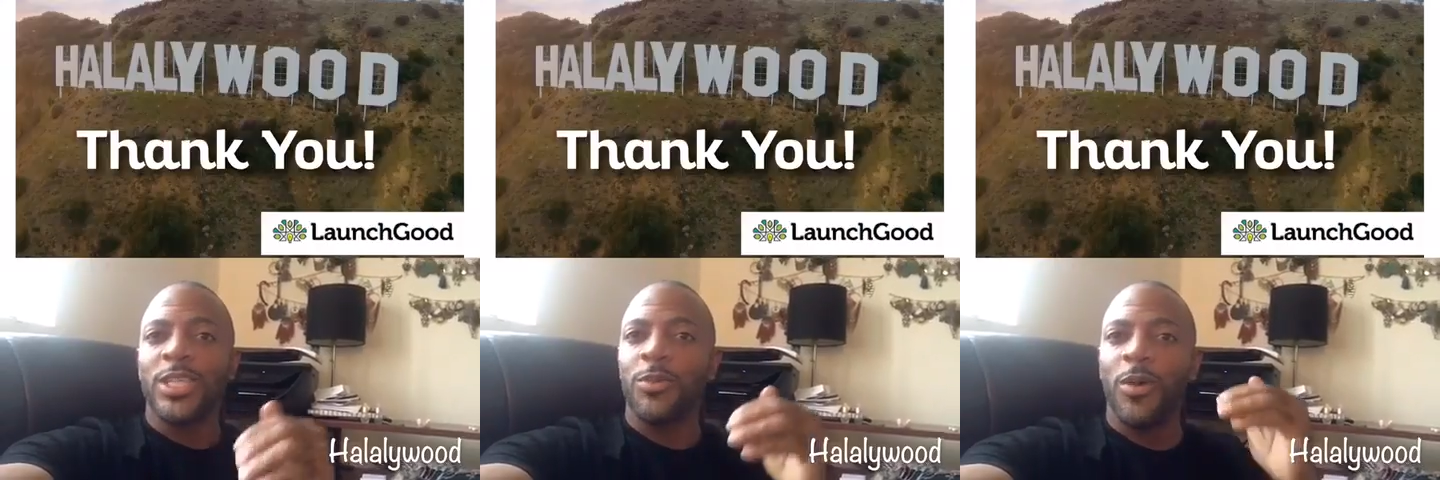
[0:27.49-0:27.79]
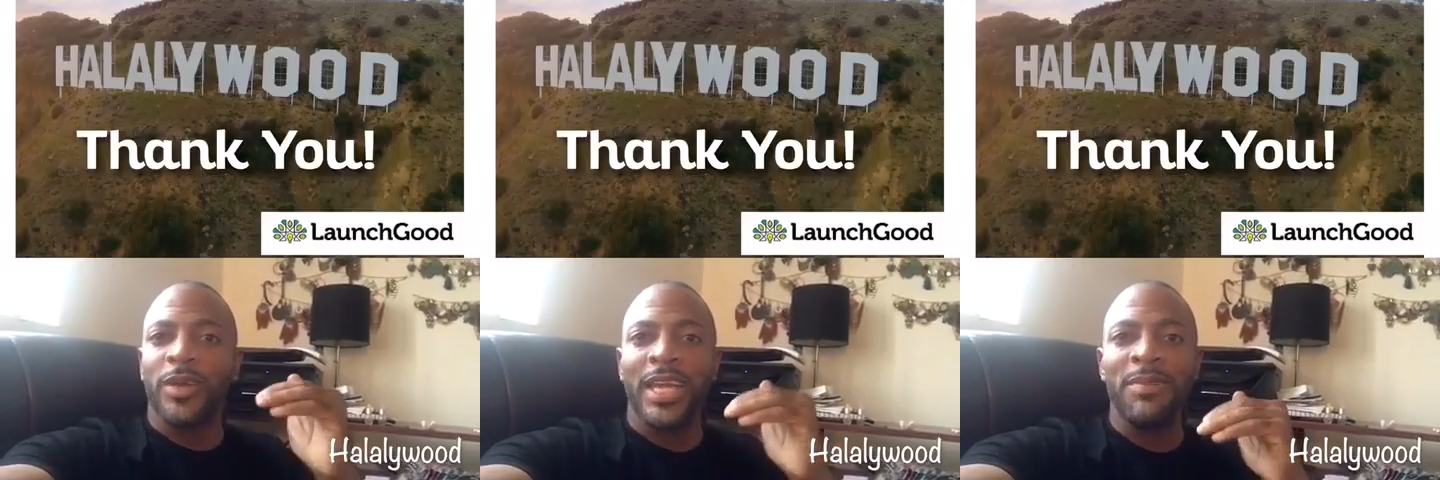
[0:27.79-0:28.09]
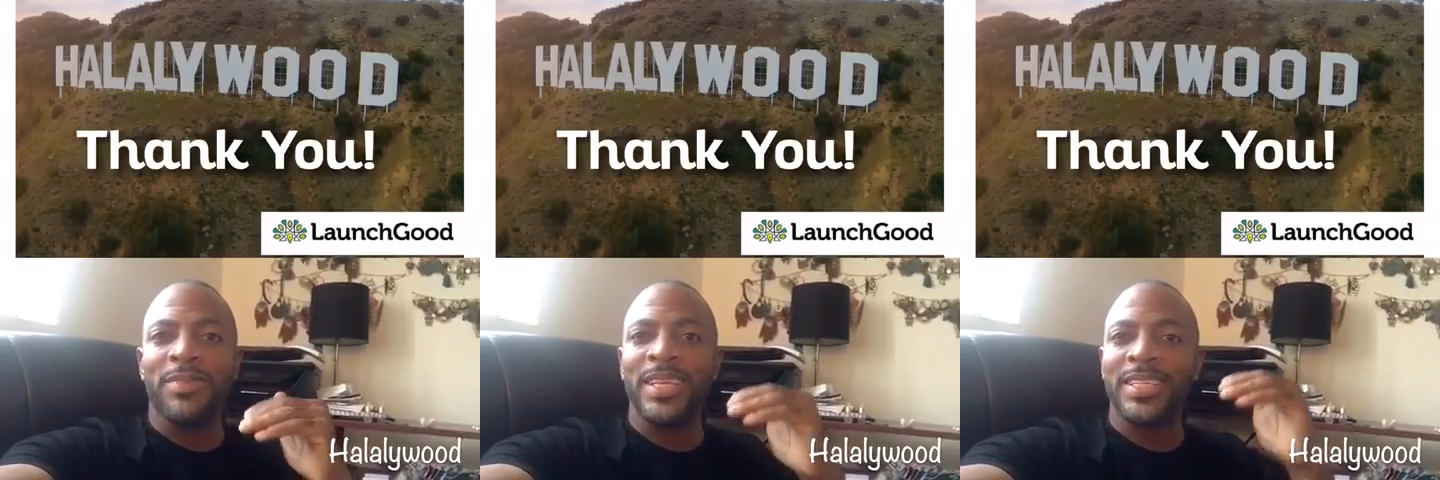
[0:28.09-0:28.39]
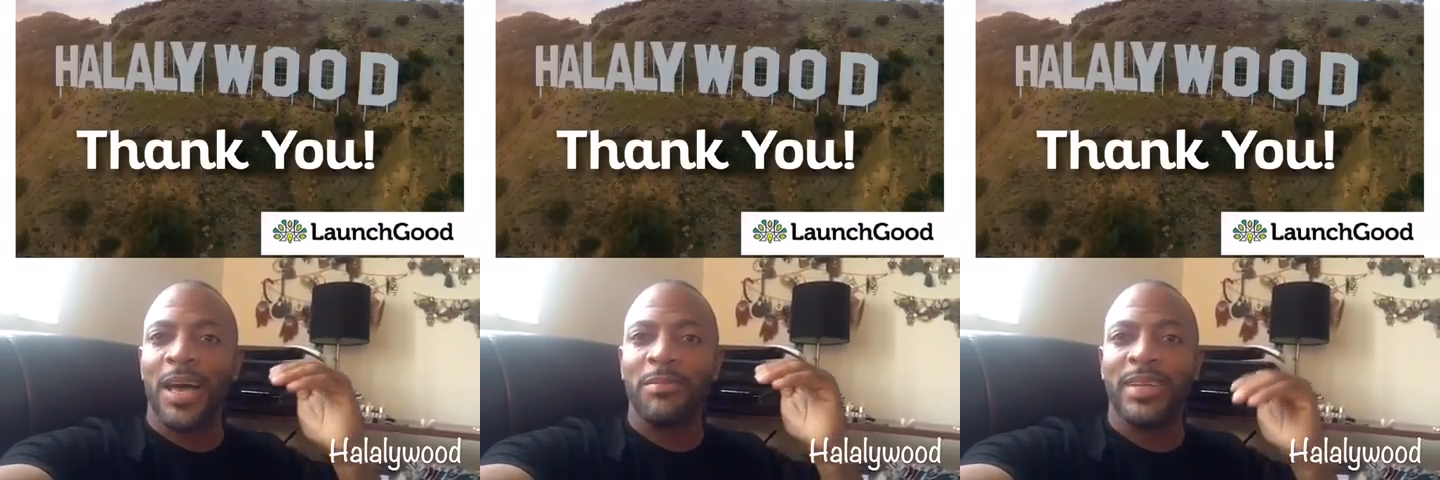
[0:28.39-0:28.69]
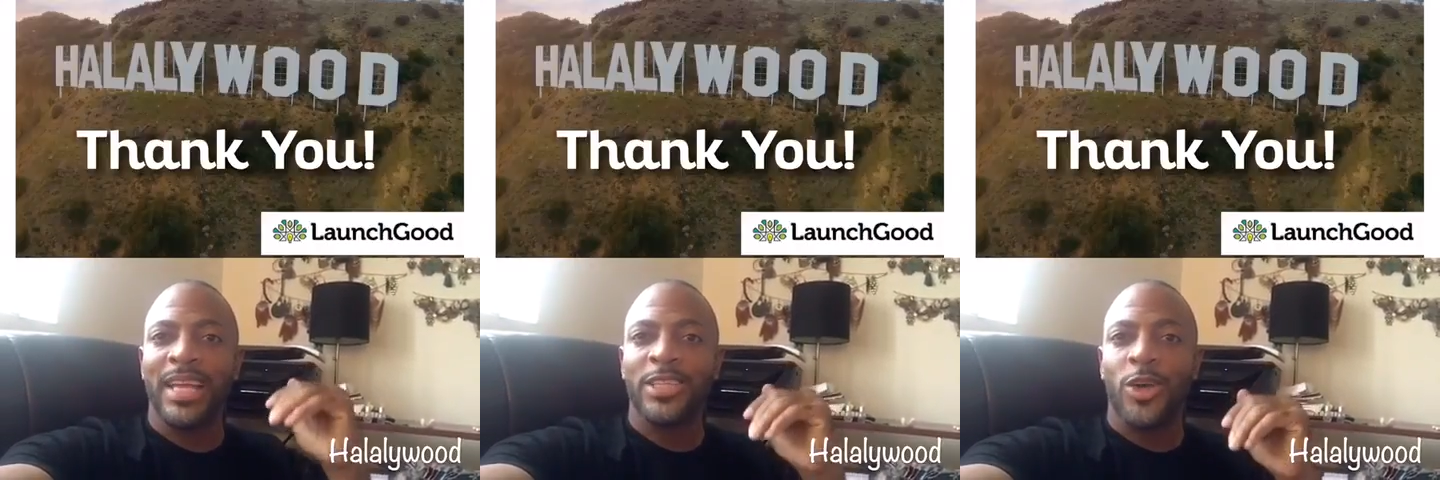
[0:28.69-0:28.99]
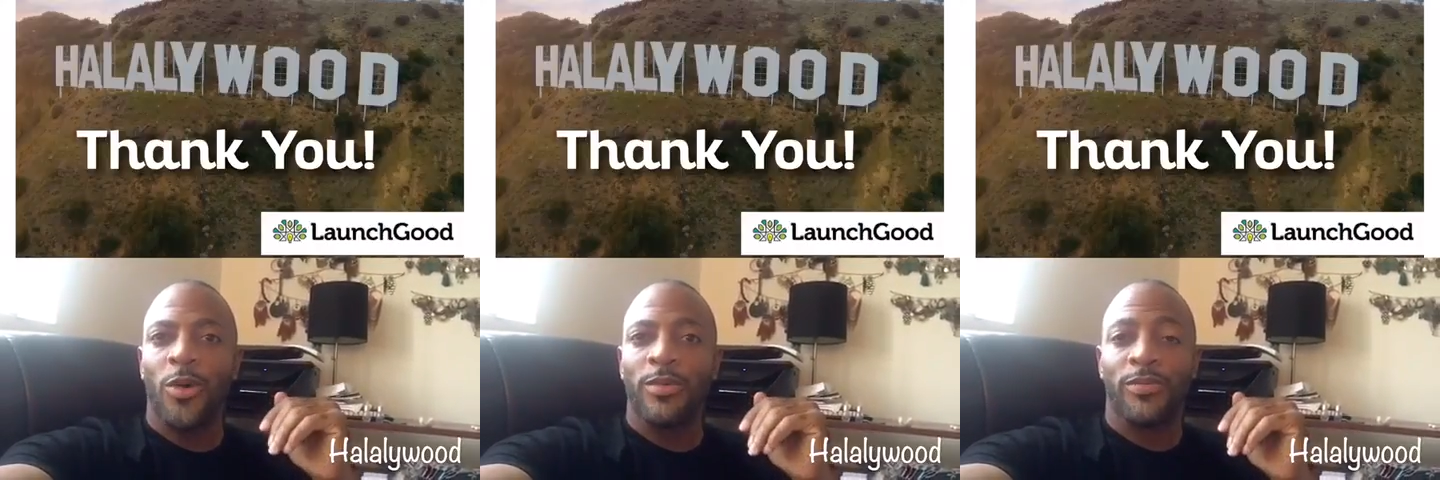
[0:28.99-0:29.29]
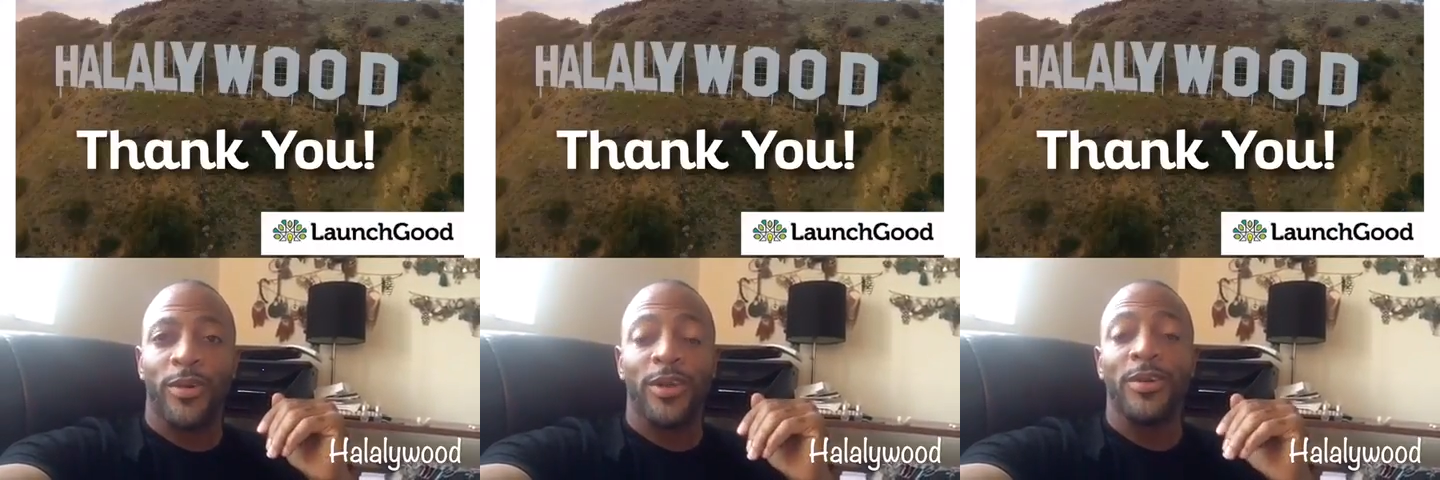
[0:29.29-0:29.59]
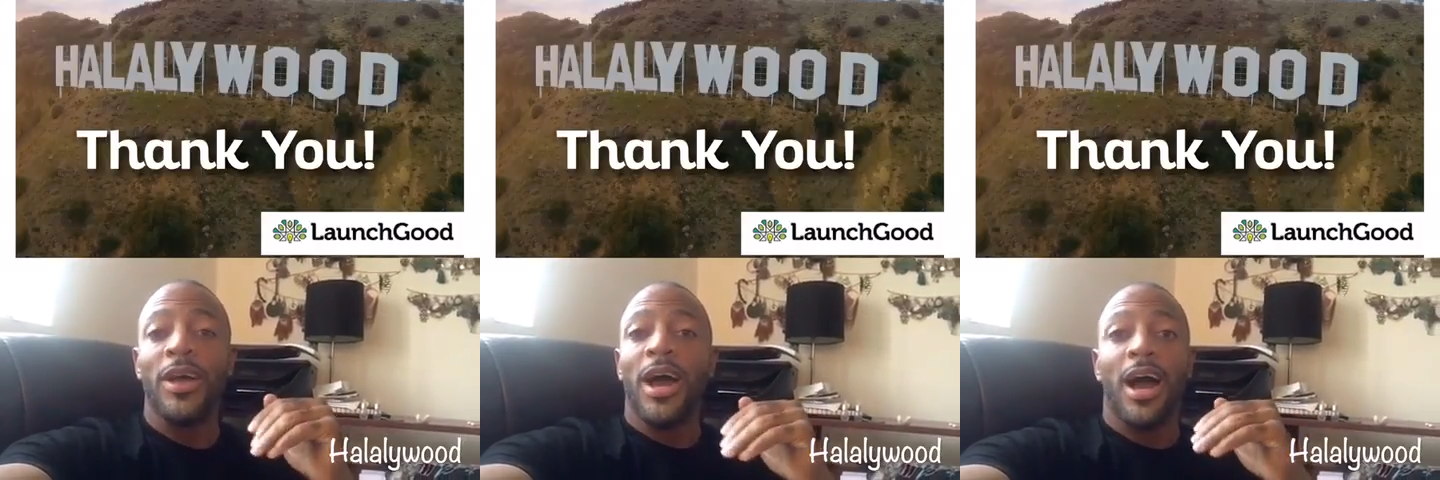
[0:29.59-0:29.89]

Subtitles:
So we'll keep these updates going for you.